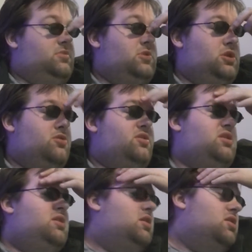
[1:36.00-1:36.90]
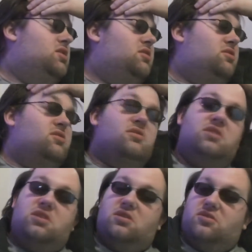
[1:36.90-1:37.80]
You know, the
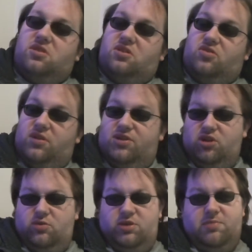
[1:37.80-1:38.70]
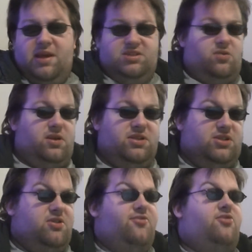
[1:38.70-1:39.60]
creature which masquerades
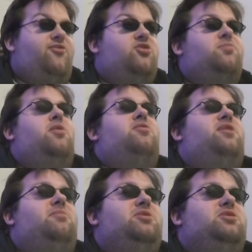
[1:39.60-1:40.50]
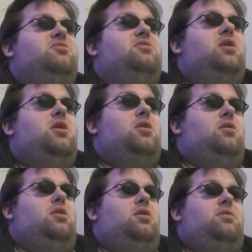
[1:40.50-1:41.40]
as her for the first part of the episode
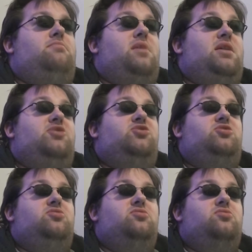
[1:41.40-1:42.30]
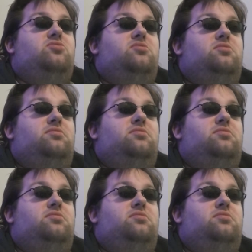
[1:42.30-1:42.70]
managed to